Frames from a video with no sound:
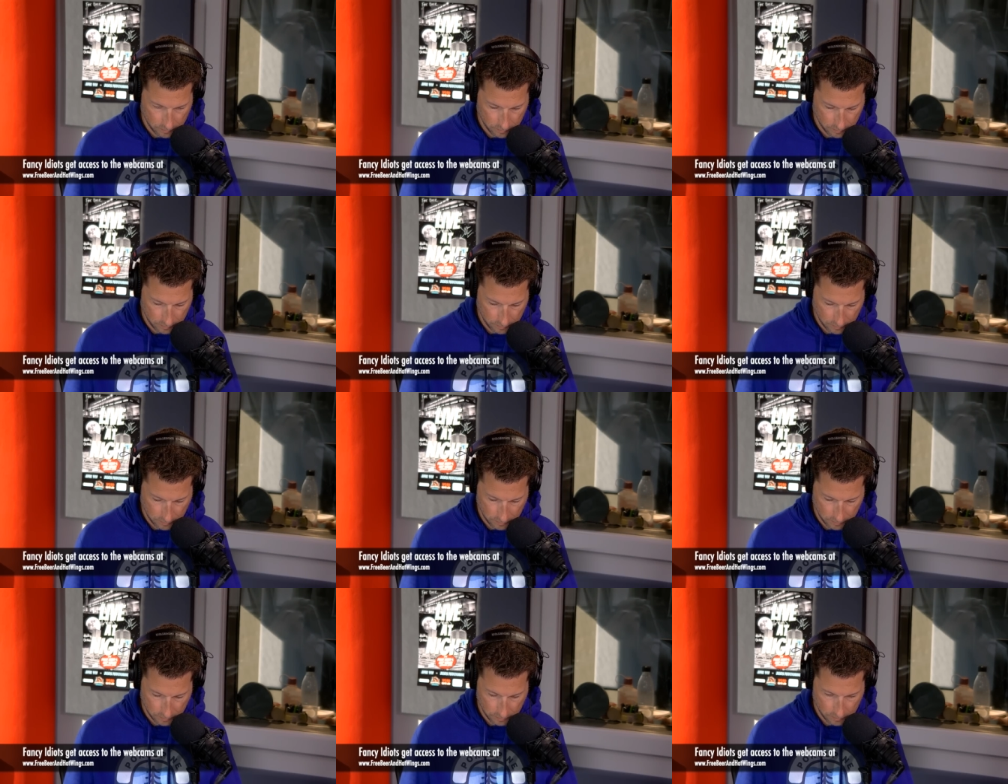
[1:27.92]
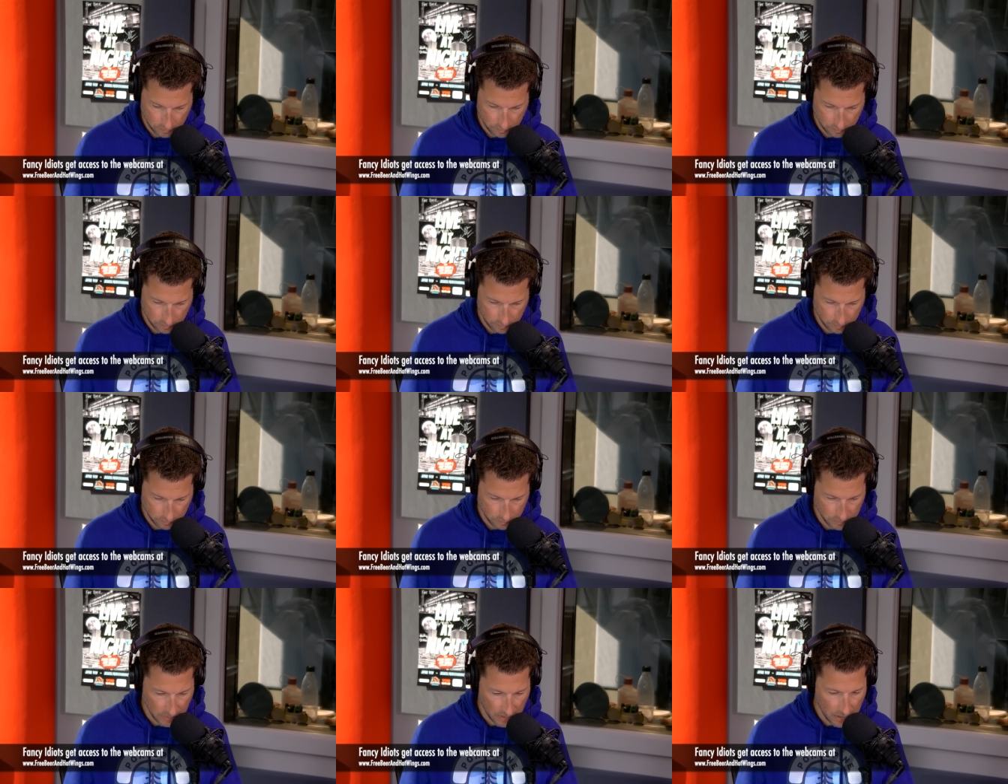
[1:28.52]
No, pass.
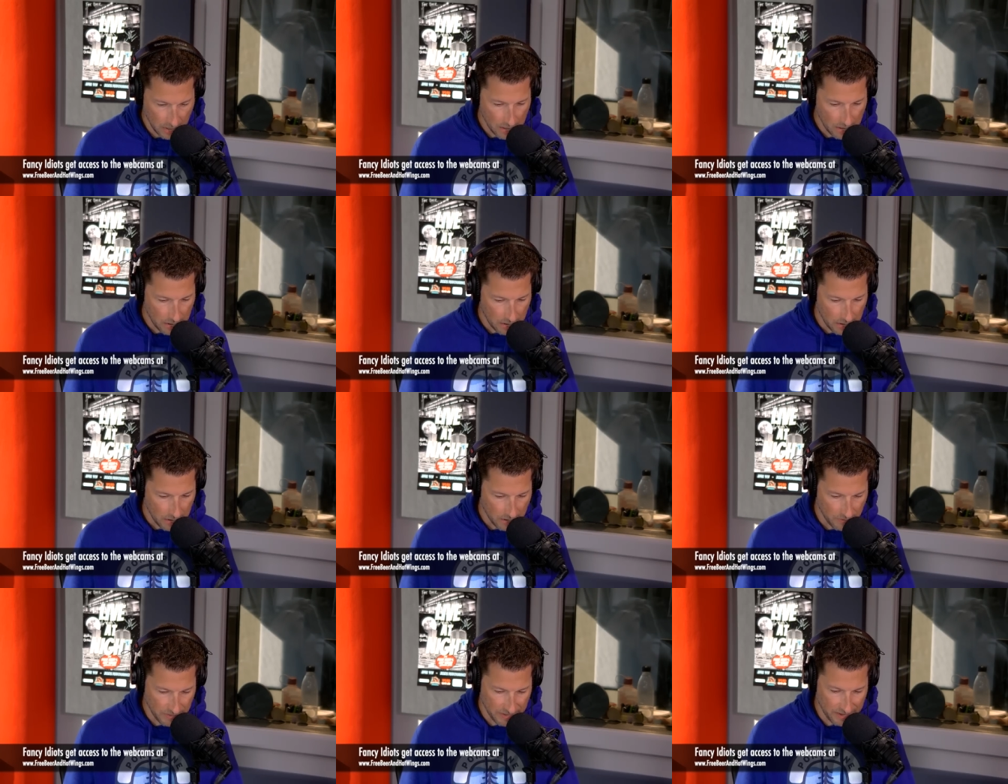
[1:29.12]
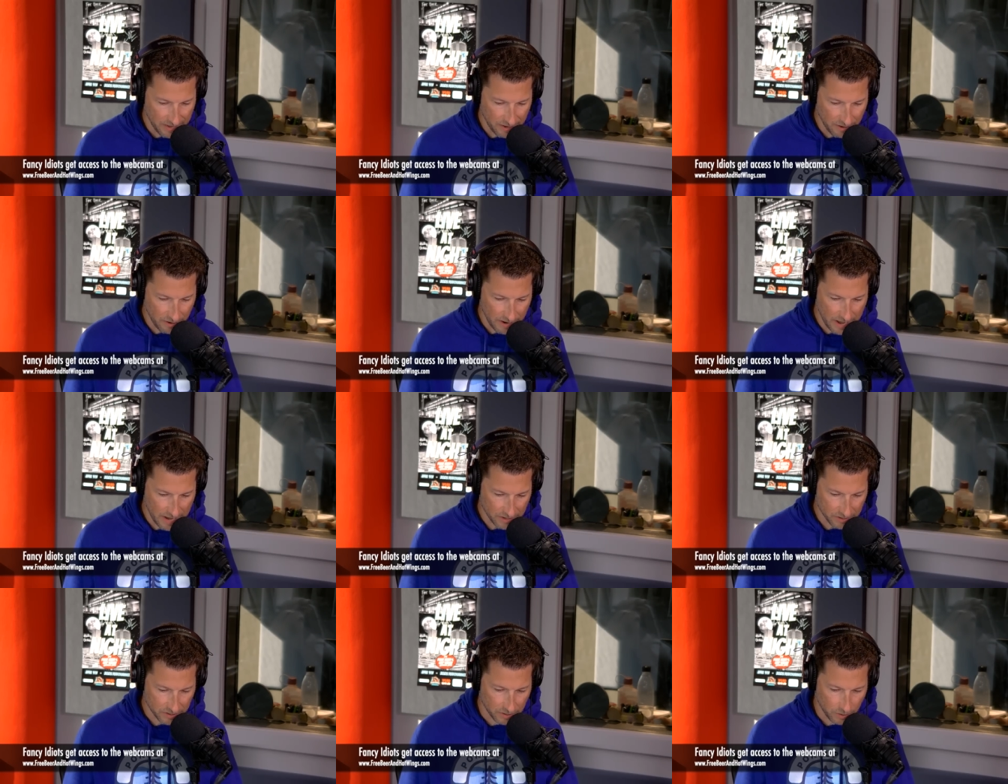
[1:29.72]
In the
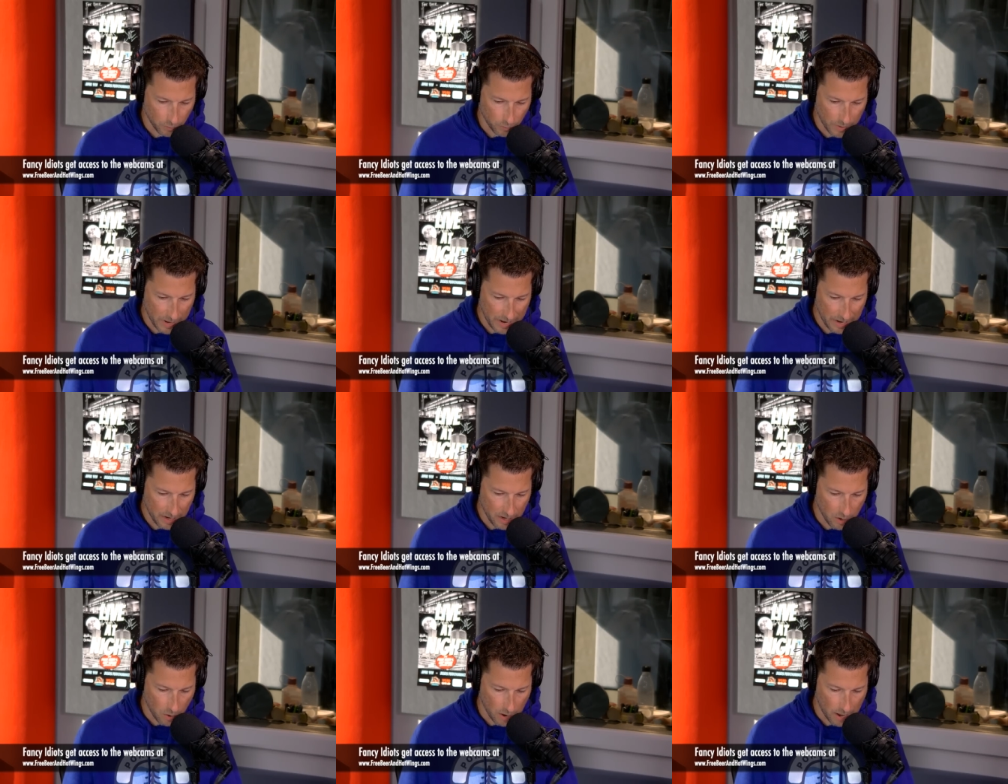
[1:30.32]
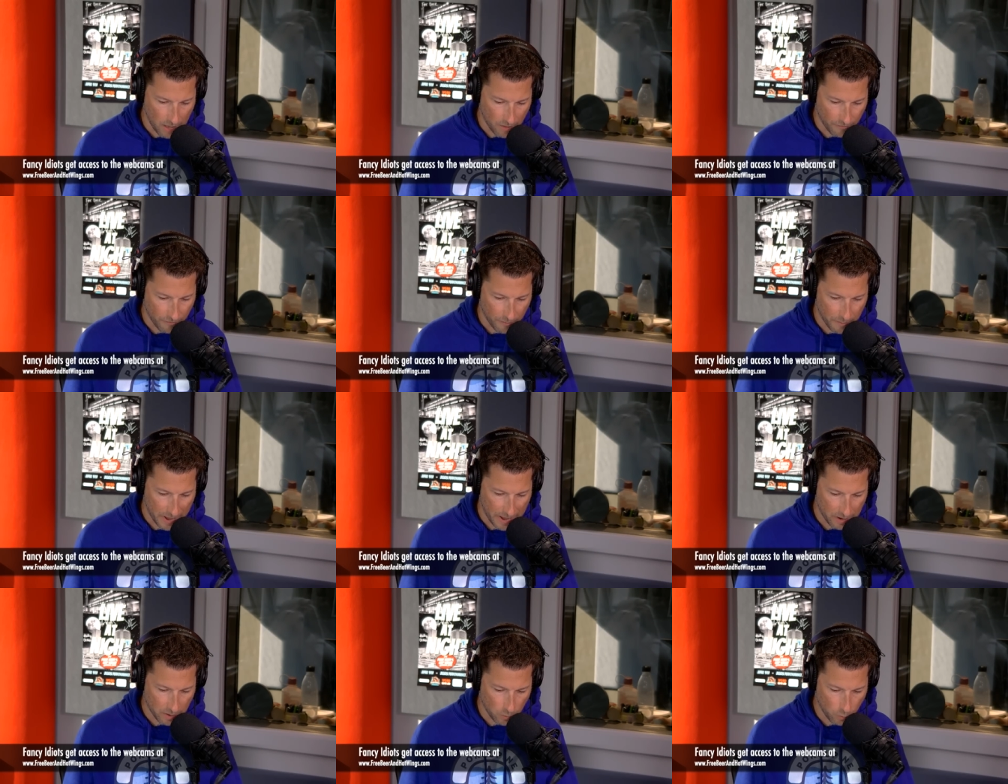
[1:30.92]
international radio
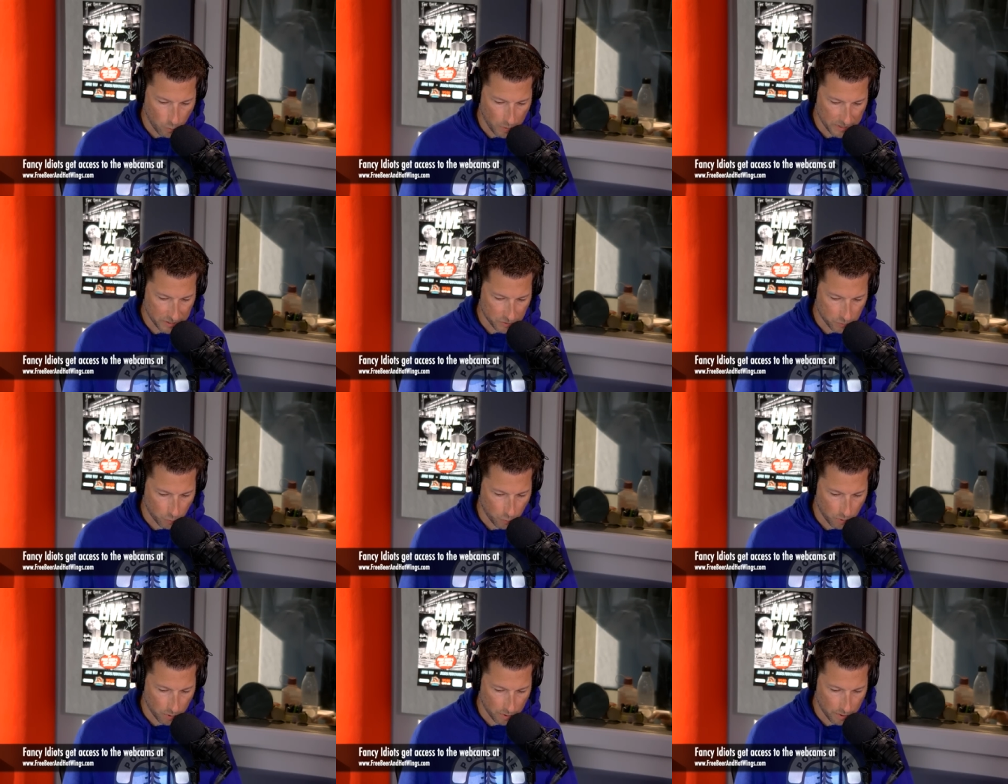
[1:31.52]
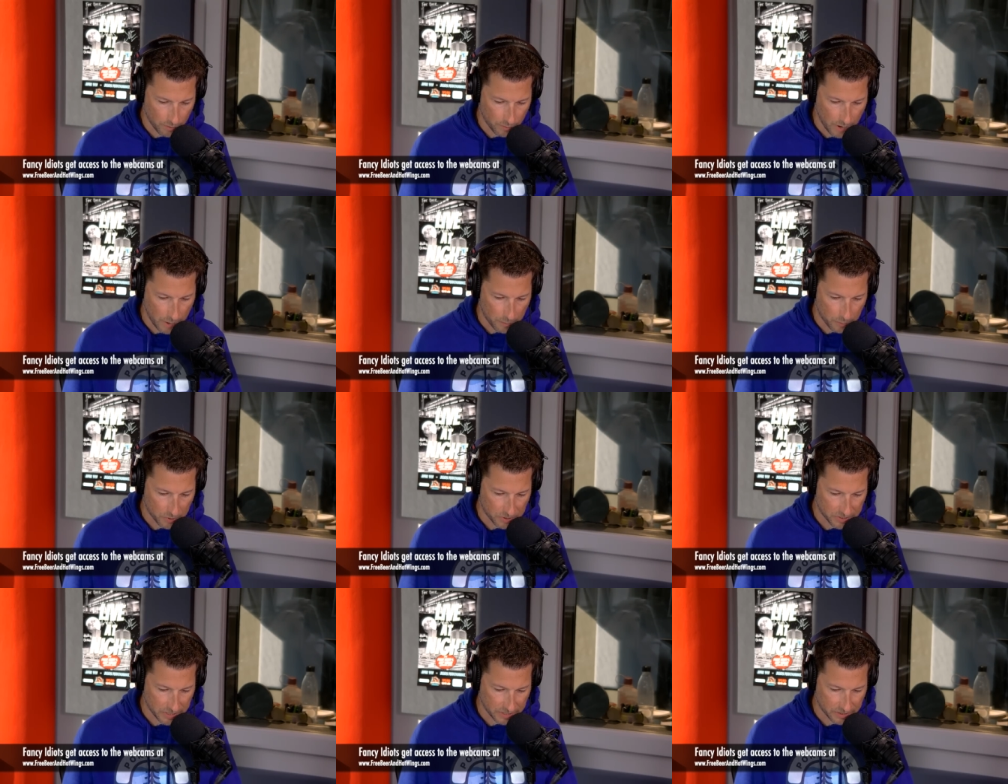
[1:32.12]
alphabet, which word
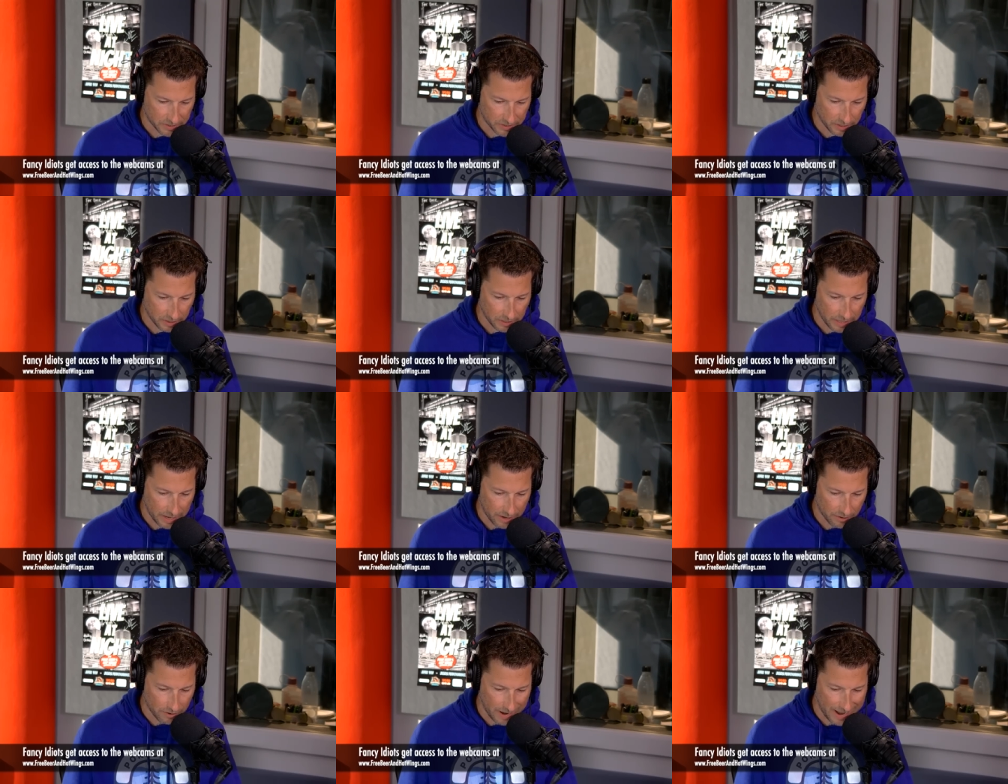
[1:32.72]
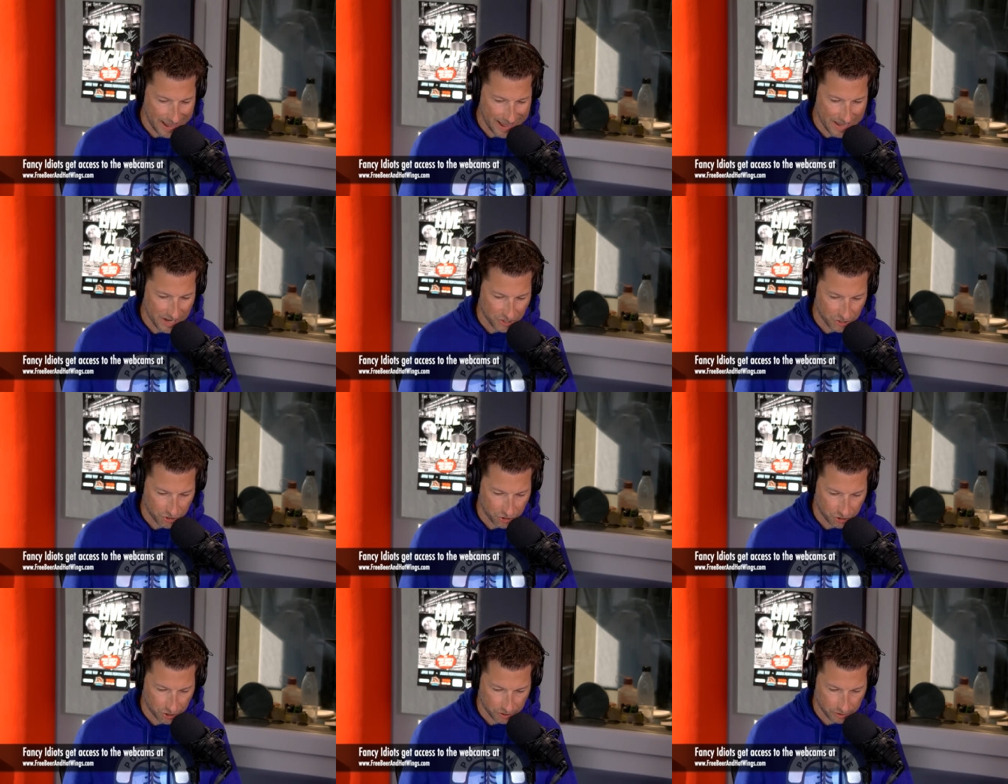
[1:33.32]
represents the letter
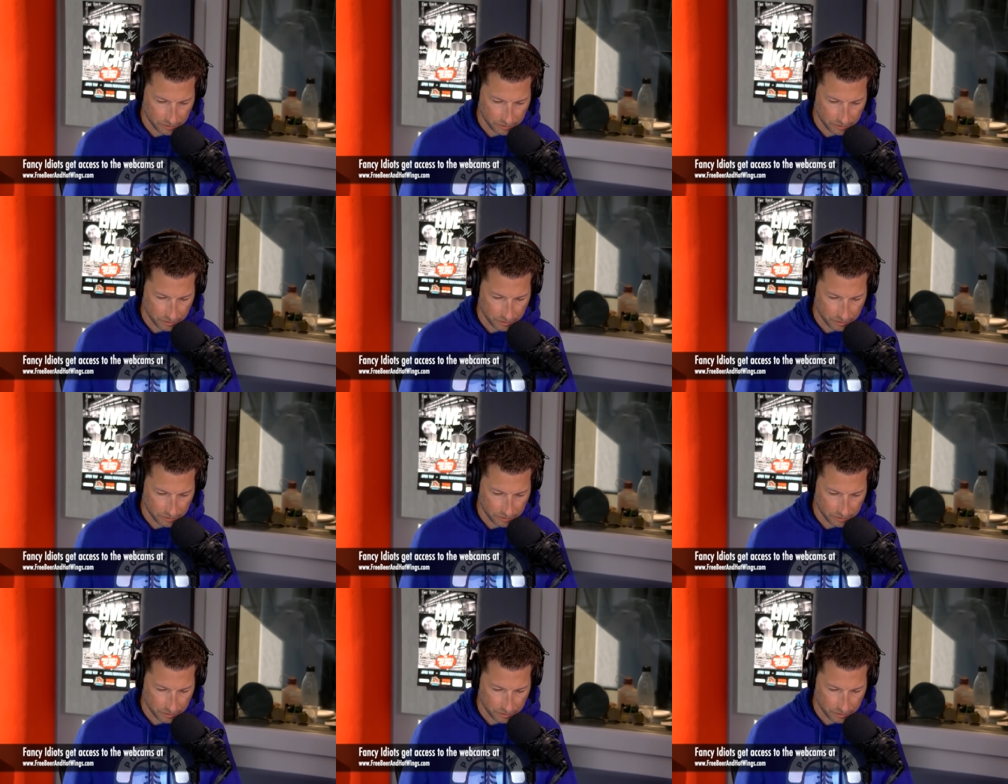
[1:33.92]
H?